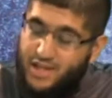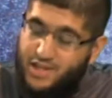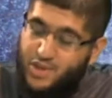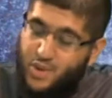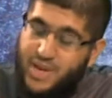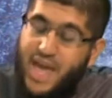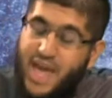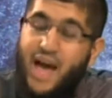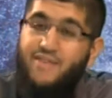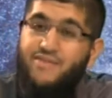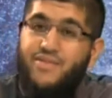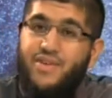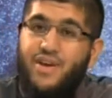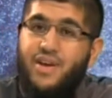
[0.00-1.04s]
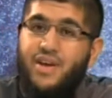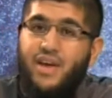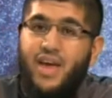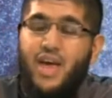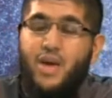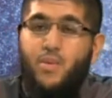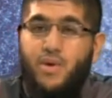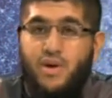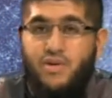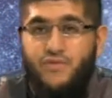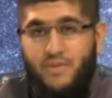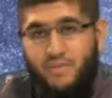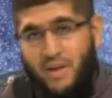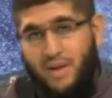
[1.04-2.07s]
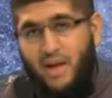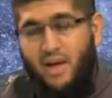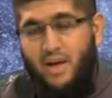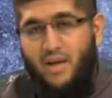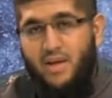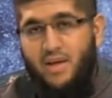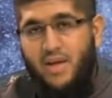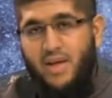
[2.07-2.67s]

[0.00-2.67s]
So we have a word from Allah.